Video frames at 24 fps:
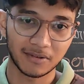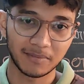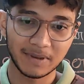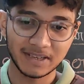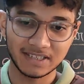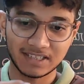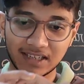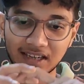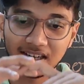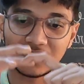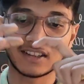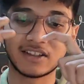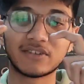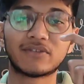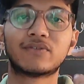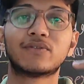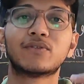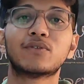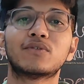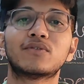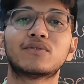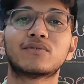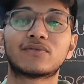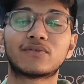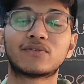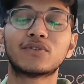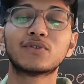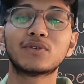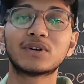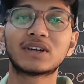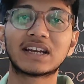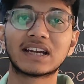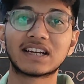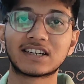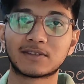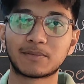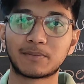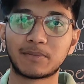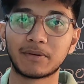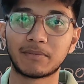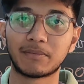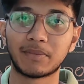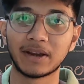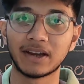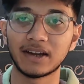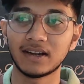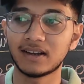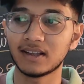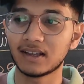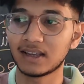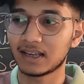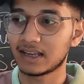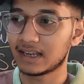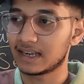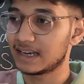basically the fruit gets prepared,